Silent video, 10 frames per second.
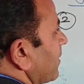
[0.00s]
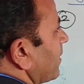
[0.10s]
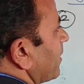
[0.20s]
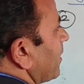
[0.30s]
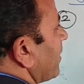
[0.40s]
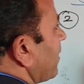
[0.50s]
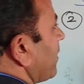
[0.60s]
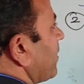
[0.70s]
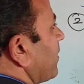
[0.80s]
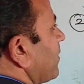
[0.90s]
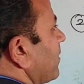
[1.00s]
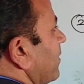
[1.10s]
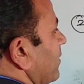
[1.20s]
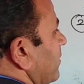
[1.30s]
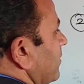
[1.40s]

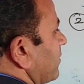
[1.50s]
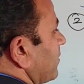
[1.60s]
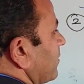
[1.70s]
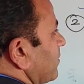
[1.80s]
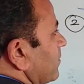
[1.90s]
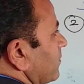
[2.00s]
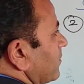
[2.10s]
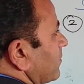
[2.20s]
Nothing is said.